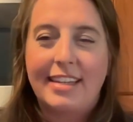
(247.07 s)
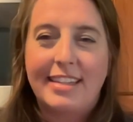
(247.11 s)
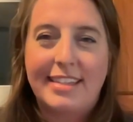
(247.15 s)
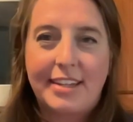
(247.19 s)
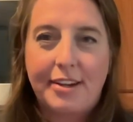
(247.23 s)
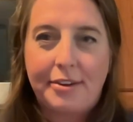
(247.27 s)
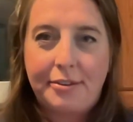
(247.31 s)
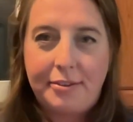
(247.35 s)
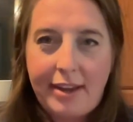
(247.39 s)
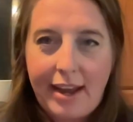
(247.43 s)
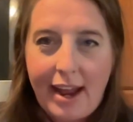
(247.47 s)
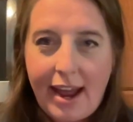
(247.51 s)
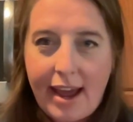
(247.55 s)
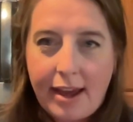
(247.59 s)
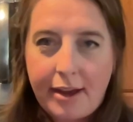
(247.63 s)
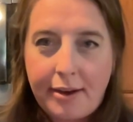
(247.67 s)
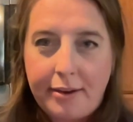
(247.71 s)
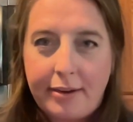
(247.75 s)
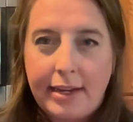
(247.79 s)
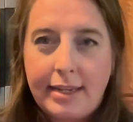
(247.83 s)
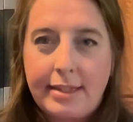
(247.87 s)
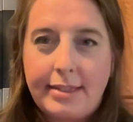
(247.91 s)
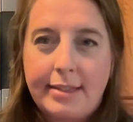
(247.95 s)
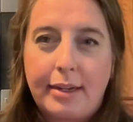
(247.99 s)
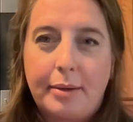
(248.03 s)
So
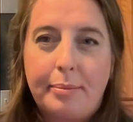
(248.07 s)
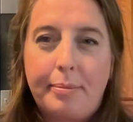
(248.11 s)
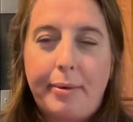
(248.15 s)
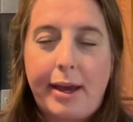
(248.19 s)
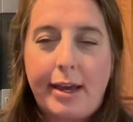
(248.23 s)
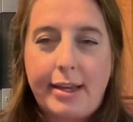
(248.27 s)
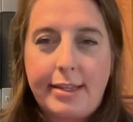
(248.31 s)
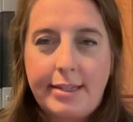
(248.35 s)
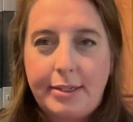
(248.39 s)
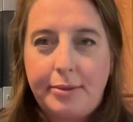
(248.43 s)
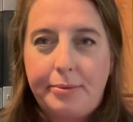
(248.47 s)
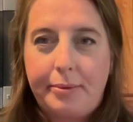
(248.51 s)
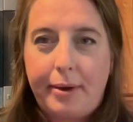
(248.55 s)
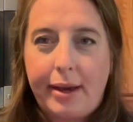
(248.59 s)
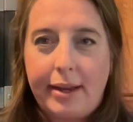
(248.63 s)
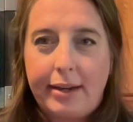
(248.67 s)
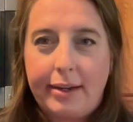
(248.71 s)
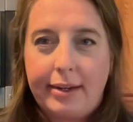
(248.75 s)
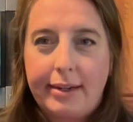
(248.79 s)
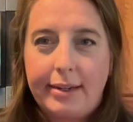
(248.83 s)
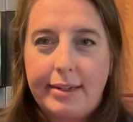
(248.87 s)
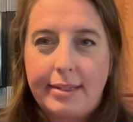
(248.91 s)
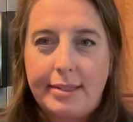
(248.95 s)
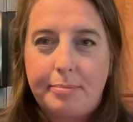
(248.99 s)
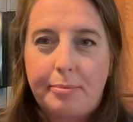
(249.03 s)
now, as your pasta
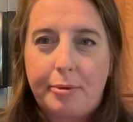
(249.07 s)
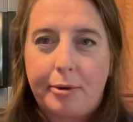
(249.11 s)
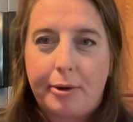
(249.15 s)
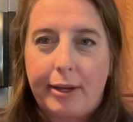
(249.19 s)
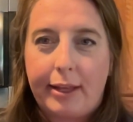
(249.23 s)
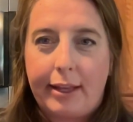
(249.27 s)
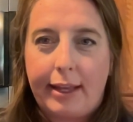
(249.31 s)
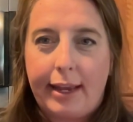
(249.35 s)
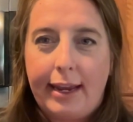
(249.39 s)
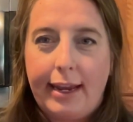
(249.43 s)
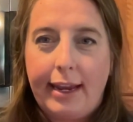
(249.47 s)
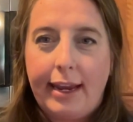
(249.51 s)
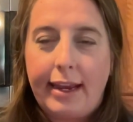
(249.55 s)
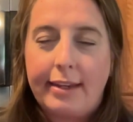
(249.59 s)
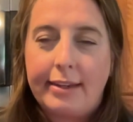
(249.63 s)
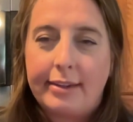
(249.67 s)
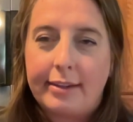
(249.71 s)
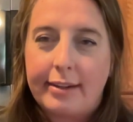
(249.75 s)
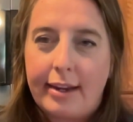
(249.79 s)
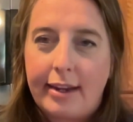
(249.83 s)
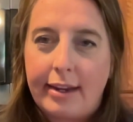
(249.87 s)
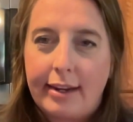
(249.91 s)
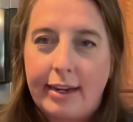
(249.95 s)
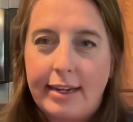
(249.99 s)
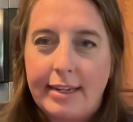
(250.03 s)
water is boiling and
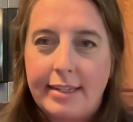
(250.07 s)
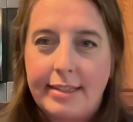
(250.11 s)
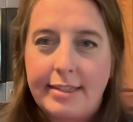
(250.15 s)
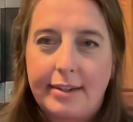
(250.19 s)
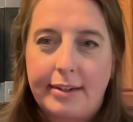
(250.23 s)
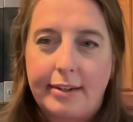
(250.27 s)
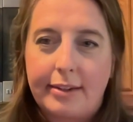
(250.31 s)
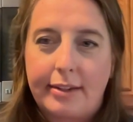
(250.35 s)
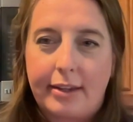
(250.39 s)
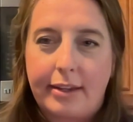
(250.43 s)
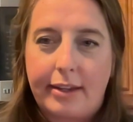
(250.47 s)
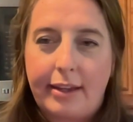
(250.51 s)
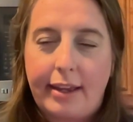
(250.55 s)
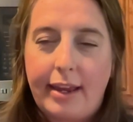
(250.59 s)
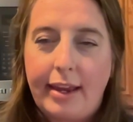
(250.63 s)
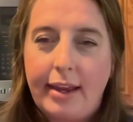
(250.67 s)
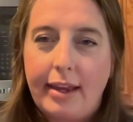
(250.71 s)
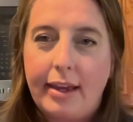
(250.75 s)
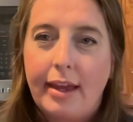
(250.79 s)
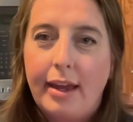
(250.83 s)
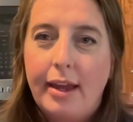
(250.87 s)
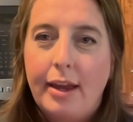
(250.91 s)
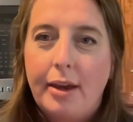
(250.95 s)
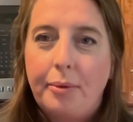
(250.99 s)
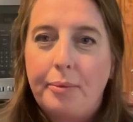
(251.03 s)
your onions are cooking,
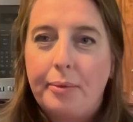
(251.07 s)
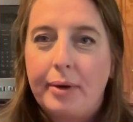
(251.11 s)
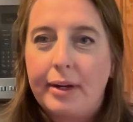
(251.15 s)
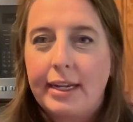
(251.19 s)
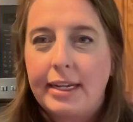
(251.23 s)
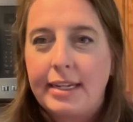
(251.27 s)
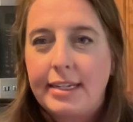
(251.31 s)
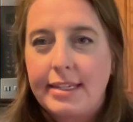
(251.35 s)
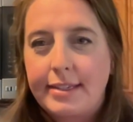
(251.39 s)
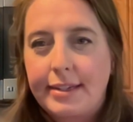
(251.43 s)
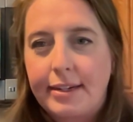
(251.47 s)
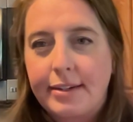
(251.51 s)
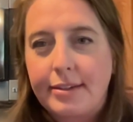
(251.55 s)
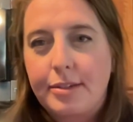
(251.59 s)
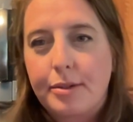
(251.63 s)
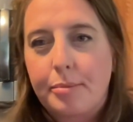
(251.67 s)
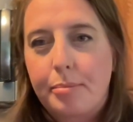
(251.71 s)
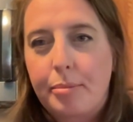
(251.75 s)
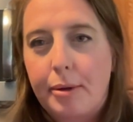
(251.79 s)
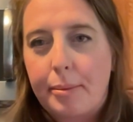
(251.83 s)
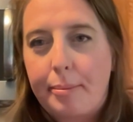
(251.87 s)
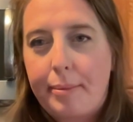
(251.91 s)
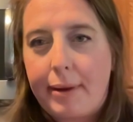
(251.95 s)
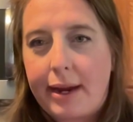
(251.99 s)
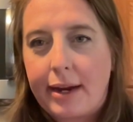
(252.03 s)
we're going to start to
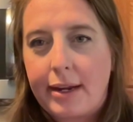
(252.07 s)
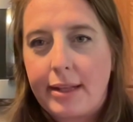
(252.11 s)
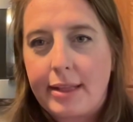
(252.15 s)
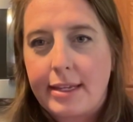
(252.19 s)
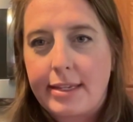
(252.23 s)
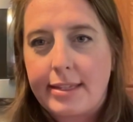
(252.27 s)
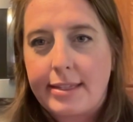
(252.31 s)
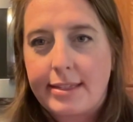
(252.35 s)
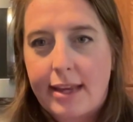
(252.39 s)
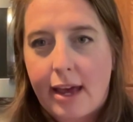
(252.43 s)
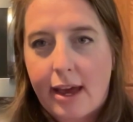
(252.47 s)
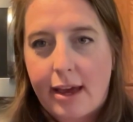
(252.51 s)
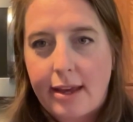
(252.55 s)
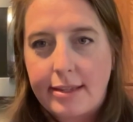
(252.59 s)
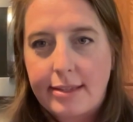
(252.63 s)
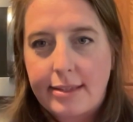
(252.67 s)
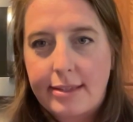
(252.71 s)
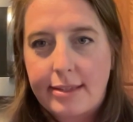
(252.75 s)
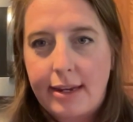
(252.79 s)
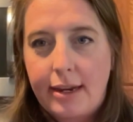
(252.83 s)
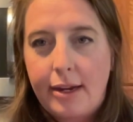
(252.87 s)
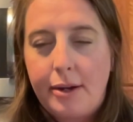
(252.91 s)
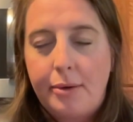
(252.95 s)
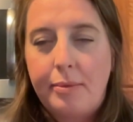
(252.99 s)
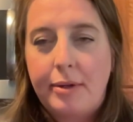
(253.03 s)
prepare the
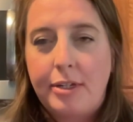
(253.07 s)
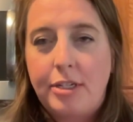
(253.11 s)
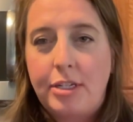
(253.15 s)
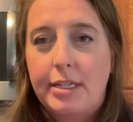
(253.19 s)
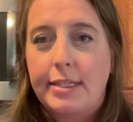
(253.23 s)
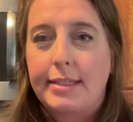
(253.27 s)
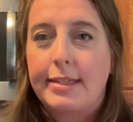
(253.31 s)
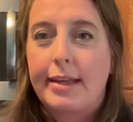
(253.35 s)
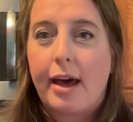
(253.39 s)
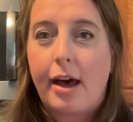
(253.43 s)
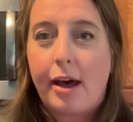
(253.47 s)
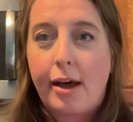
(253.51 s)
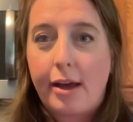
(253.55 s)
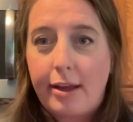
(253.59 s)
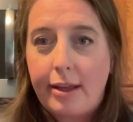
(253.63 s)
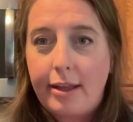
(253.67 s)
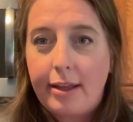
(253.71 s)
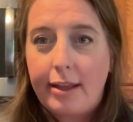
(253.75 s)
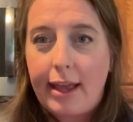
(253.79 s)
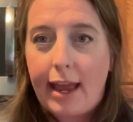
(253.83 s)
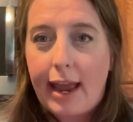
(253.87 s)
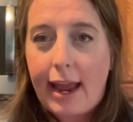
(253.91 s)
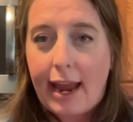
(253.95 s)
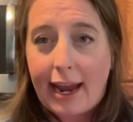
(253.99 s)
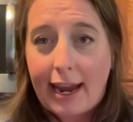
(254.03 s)
sauce, which is
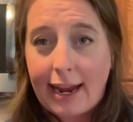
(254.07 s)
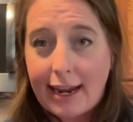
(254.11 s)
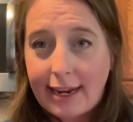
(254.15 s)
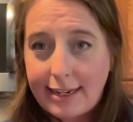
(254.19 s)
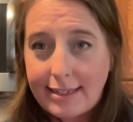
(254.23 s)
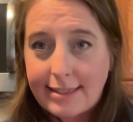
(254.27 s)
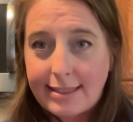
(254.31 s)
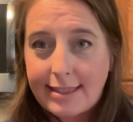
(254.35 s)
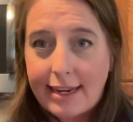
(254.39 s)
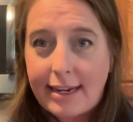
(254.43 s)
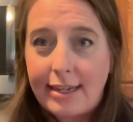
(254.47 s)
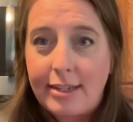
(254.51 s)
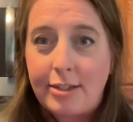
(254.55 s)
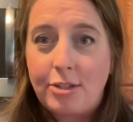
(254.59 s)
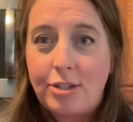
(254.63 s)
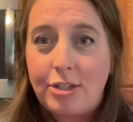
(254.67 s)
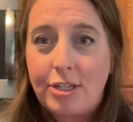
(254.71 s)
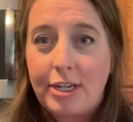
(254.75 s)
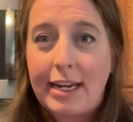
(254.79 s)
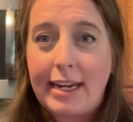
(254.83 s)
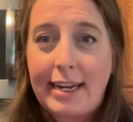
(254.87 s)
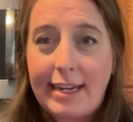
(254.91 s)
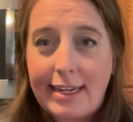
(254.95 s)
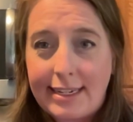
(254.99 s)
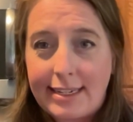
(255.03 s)
all eggs and
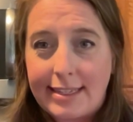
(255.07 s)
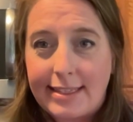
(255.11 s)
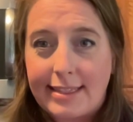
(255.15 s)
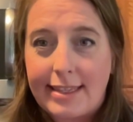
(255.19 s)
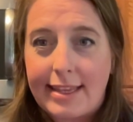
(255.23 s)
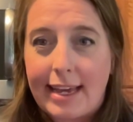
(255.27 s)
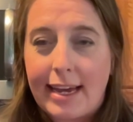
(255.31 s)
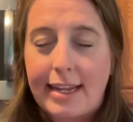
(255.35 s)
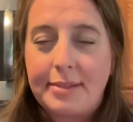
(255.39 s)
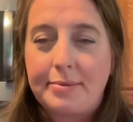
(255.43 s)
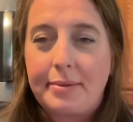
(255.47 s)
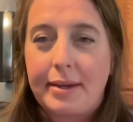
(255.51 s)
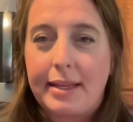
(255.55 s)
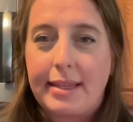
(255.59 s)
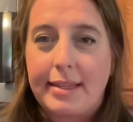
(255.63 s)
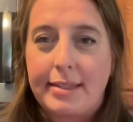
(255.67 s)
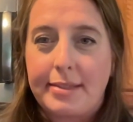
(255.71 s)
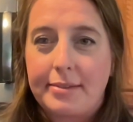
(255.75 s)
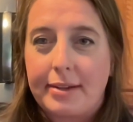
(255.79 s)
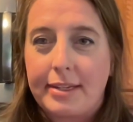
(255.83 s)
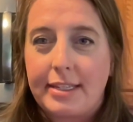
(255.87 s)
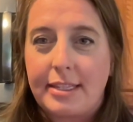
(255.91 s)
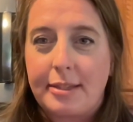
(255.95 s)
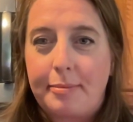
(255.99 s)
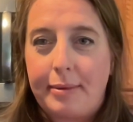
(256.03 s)
cheese. That's why
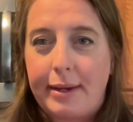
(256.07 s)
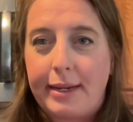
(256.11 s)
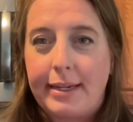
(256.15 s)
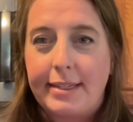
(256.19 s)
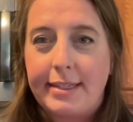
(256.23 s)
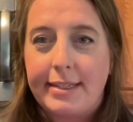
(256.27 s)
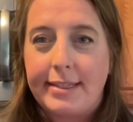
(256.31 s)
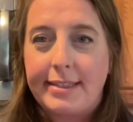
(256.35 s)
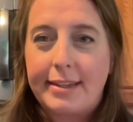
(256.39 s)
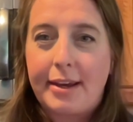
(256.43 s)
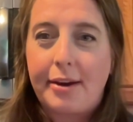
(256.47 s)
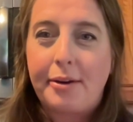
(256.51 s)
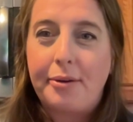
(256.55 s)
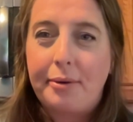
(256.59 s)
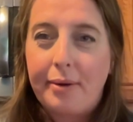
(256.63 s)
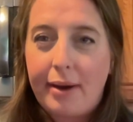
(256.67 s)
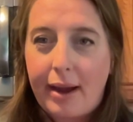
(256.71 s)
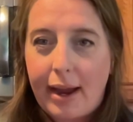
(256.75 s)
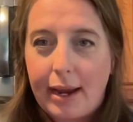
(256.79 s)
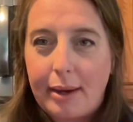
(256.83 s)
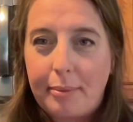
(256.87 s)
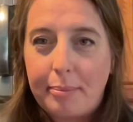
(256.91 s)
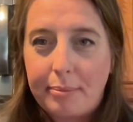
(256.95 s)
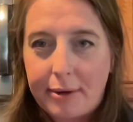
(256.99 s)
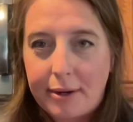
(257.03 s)
this recipe is so
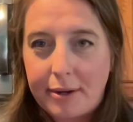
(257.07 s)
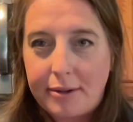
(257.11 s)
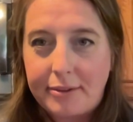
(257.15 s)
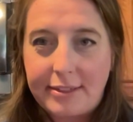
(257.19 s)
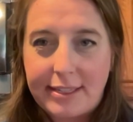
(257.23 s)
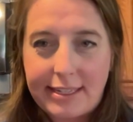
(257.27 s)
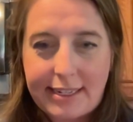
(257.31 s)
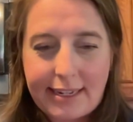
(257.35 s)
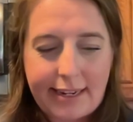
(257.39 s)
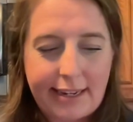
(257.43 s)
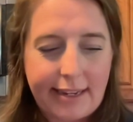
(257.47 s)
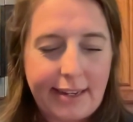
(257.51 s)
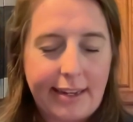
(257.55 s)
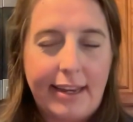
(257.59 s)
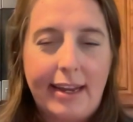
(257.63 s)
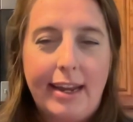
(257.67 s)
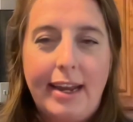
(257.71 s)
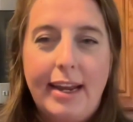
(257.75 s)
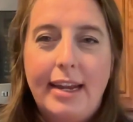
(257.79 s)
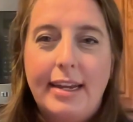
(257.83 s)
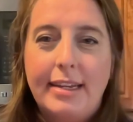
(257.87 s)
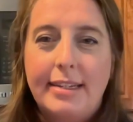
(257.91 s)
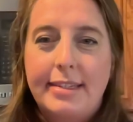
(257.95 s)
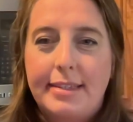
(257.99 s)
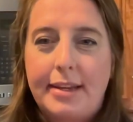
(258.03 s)
high protein.
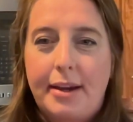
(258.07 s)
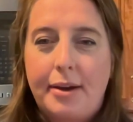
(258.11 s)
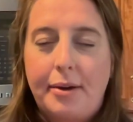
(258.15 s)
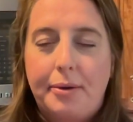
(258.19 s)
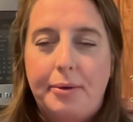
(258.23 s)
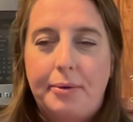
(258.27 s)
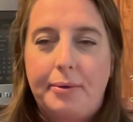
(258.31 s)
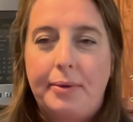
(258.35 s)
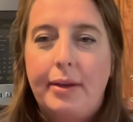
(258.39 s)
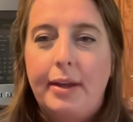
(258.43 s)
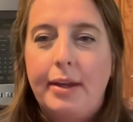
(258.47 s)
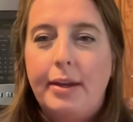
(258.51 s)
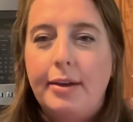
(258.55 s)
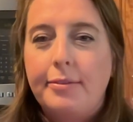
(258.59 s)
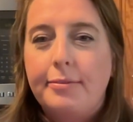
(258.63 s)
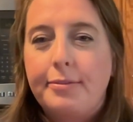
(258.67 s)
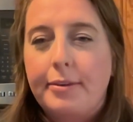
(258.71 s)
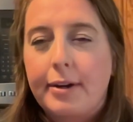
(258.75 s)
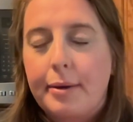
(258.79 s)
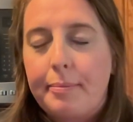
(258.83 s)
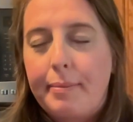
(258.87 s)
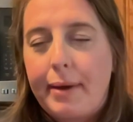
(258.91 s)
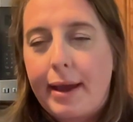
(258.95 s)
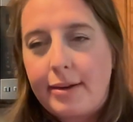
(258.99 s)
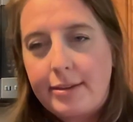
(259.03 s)
So
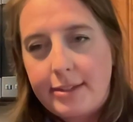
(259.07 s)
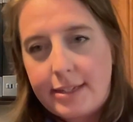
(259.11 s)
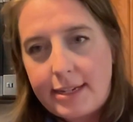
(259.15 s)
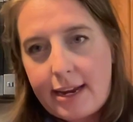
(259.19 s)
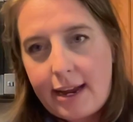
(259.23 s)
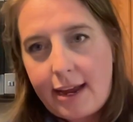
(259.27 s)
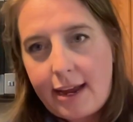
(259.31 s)
for 1.5 pounds